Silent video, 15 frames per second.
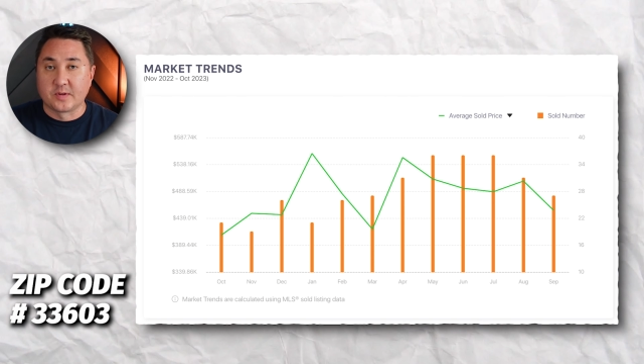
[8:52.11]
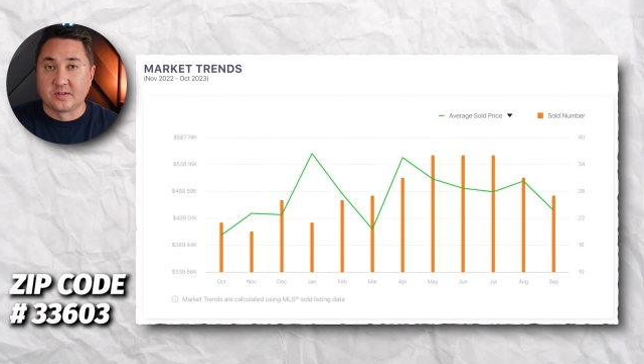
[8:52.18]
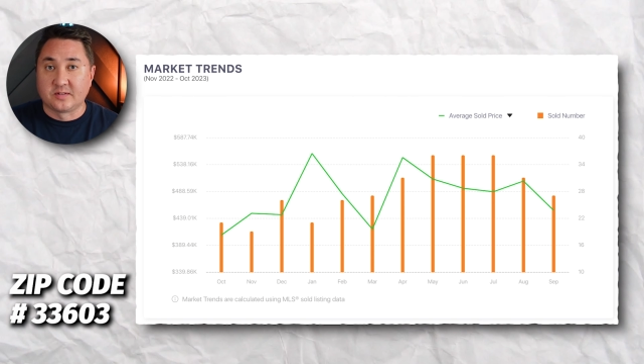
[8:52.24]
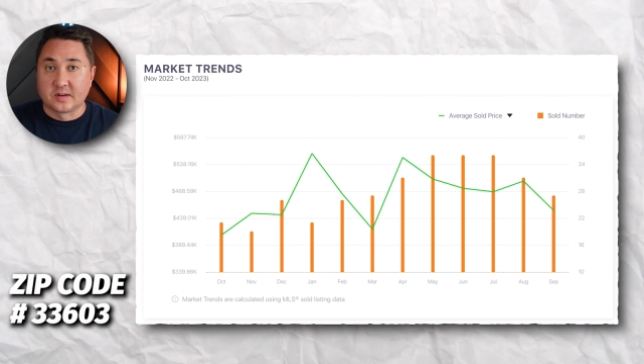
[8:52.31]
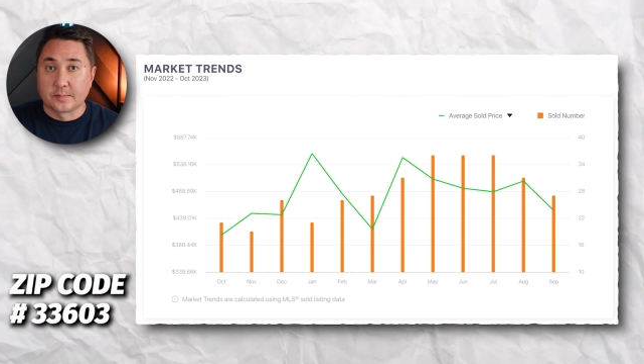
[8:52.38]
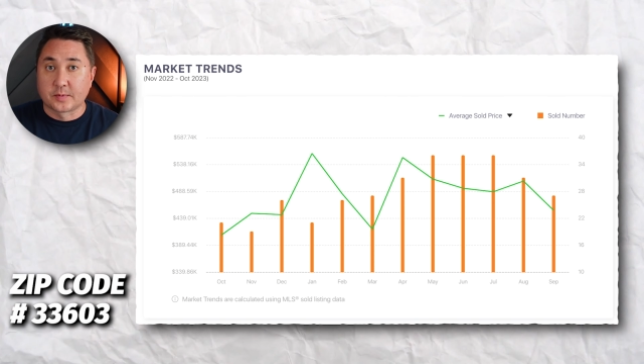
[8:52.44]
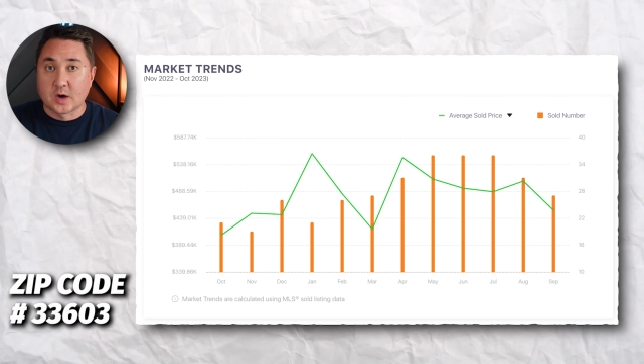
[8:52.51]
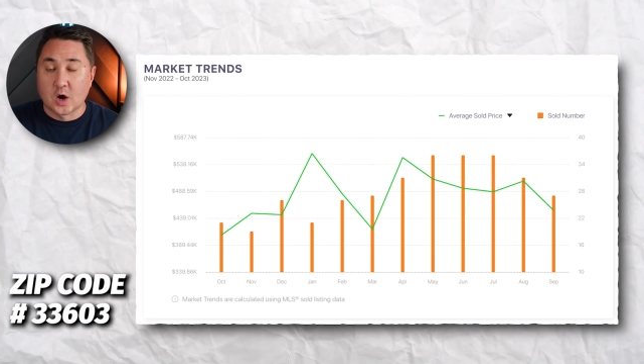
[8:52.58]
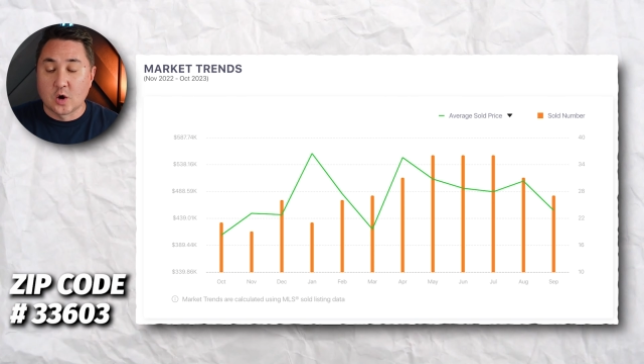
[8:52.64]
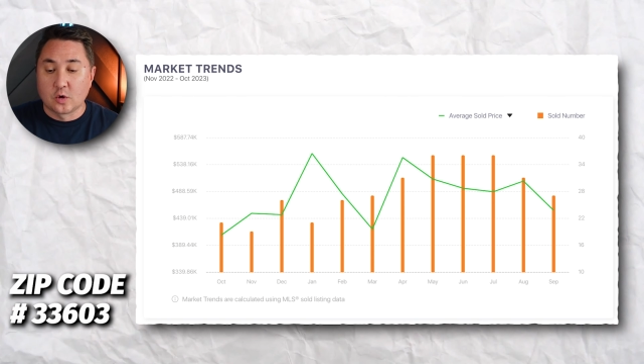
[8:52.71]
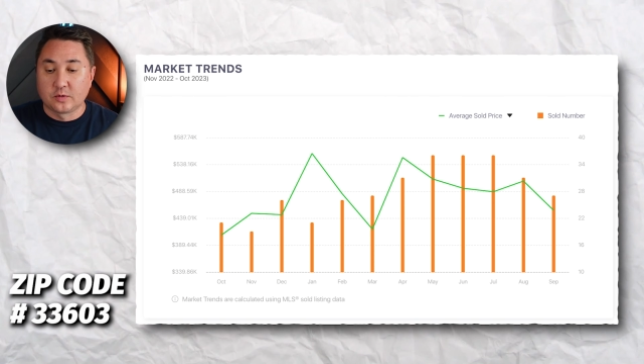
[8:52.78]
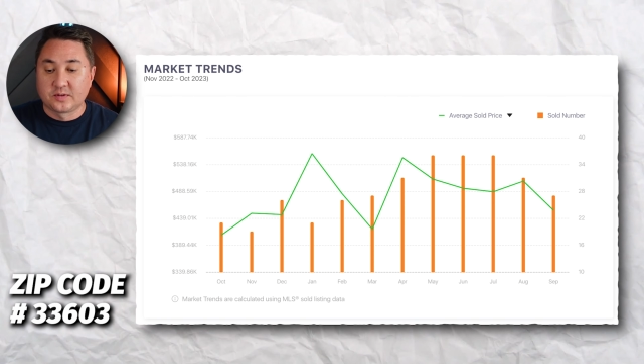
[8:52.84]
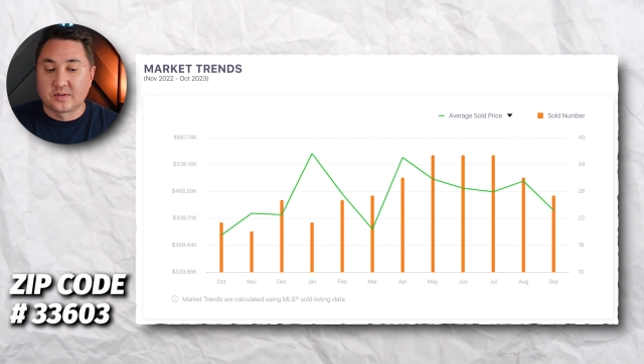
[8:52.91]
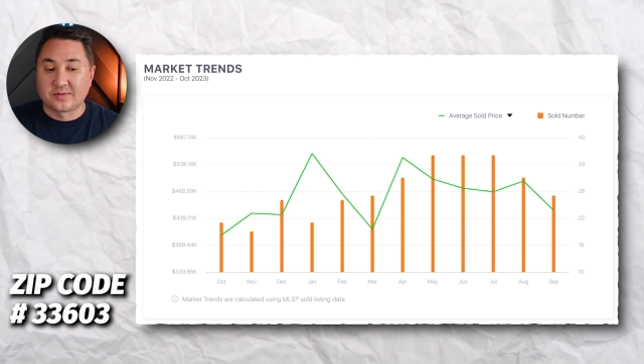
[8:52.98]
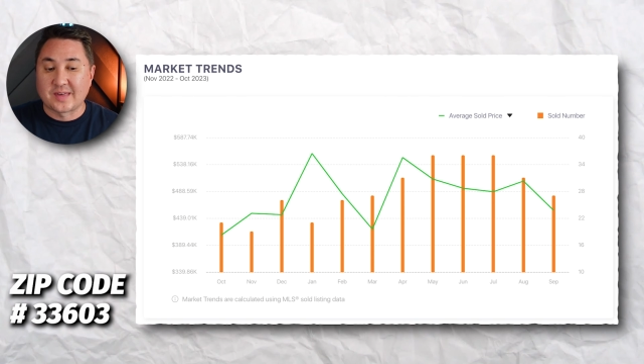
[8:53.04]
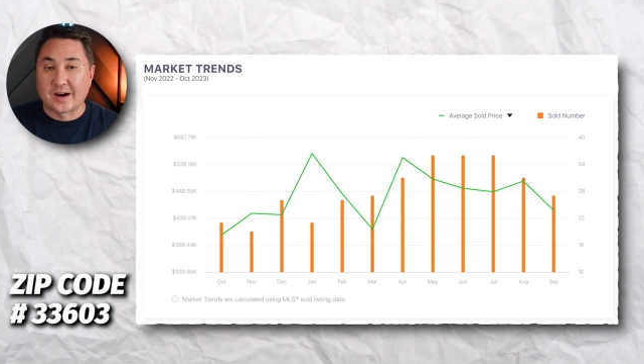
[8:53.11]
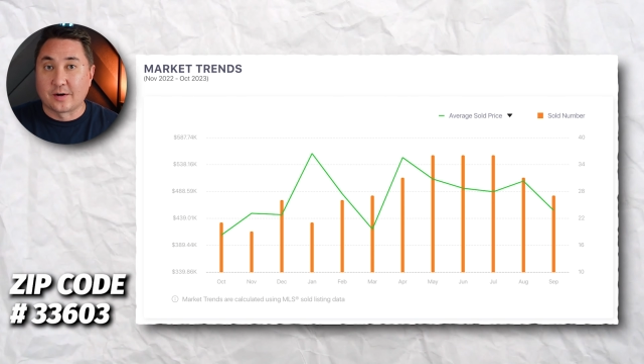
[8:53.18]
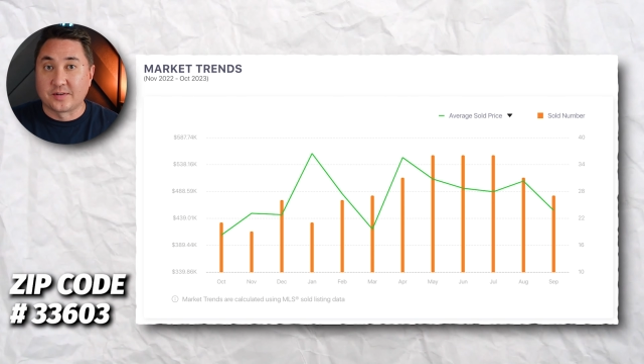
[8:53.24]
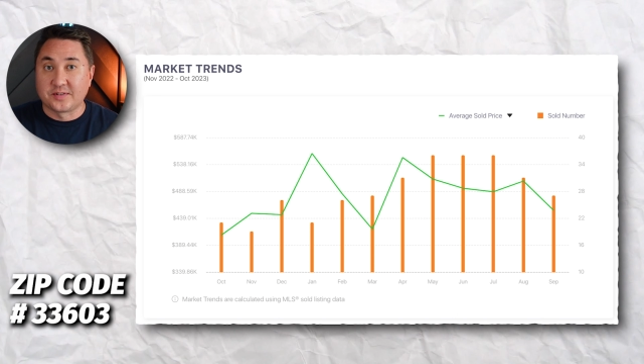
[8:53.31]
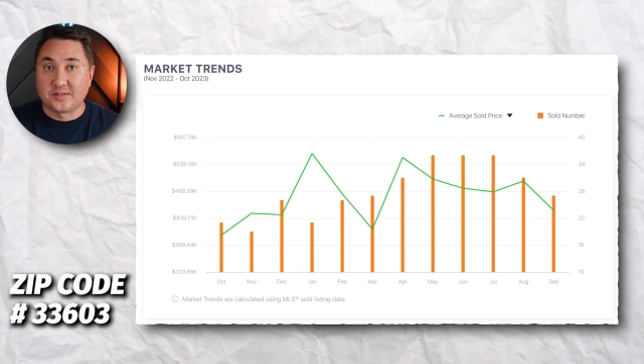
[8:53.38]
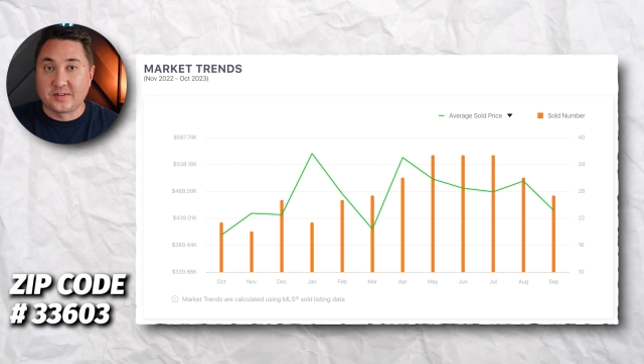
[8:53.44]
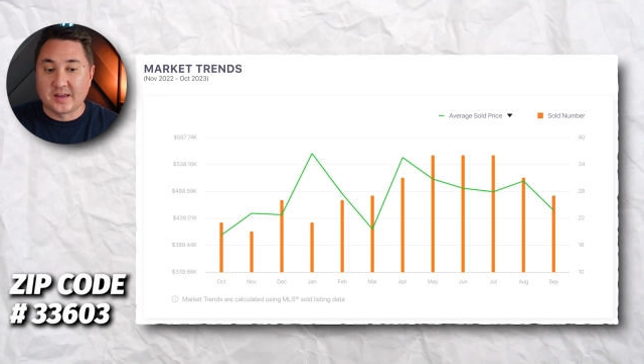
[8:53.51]
zip codes that are
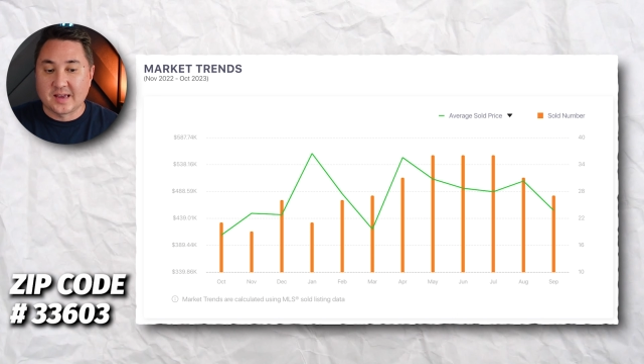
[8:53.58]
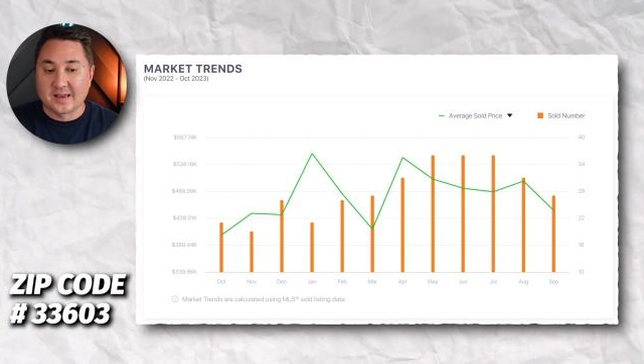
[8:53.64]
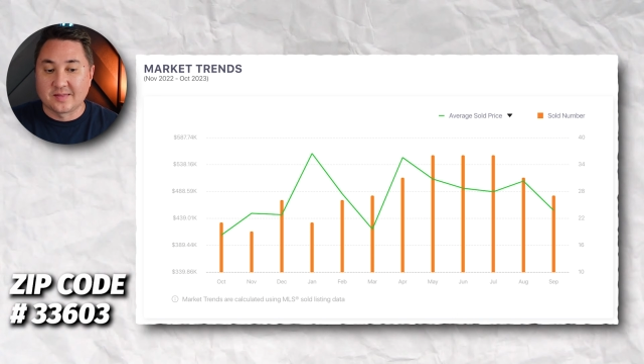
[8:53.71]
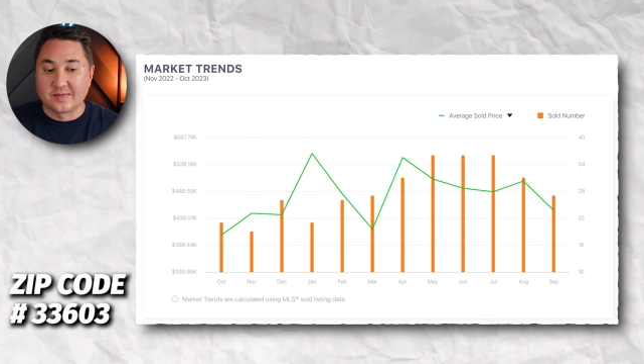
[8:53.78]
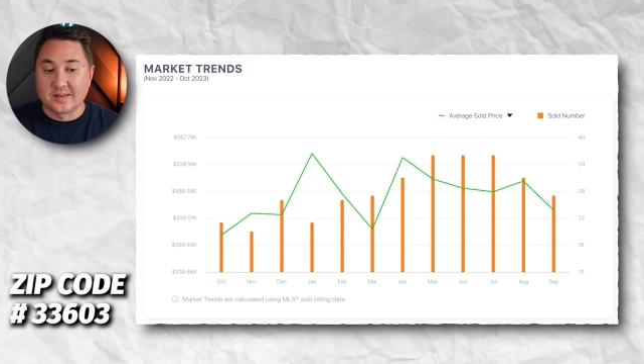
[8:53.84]
seeing